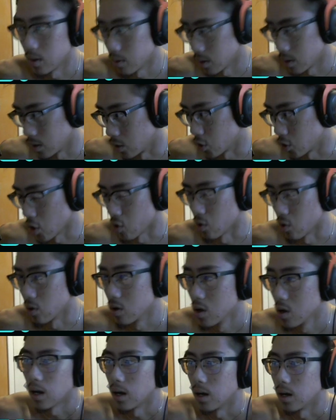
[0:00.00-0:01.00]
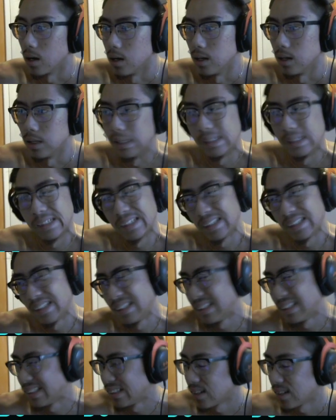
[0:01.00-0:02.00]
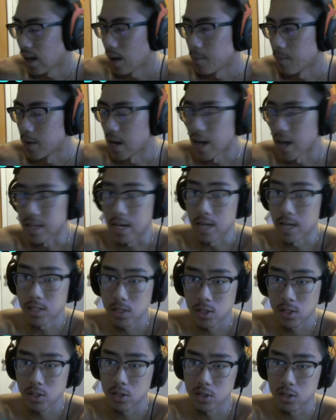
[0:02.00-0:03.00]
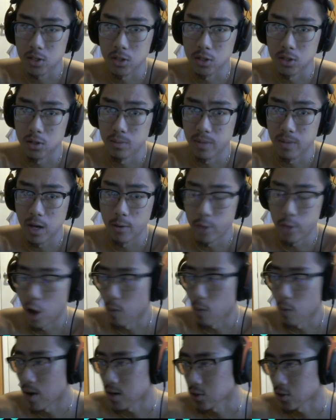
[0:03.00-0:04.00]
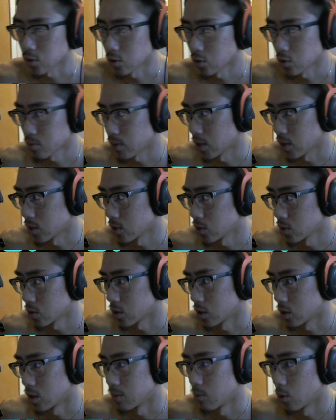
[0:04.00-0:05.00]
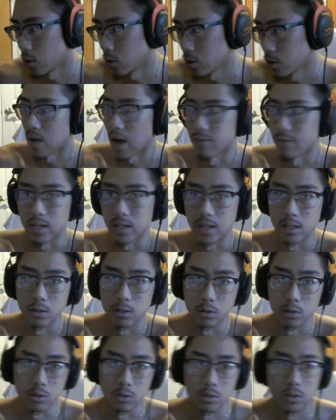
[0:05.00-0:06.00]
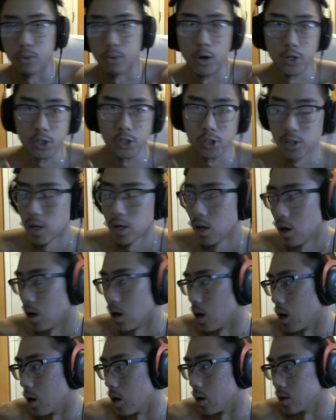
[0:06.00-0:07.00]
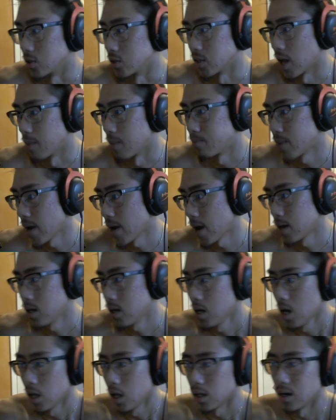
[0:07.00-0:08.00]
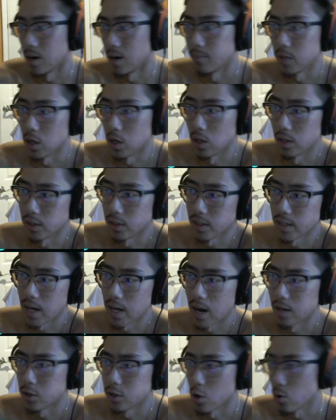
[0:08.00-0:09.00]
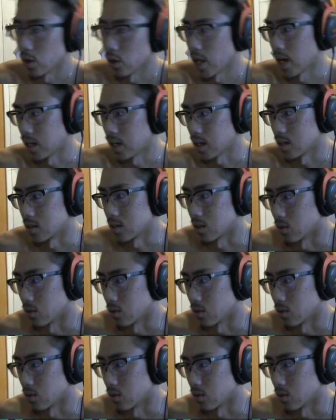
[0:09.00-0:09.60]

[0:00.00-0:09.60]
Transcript: in general. I mean, I guess to be able to help monsters players more, having a little push is not bad. The only thing that I don't like is the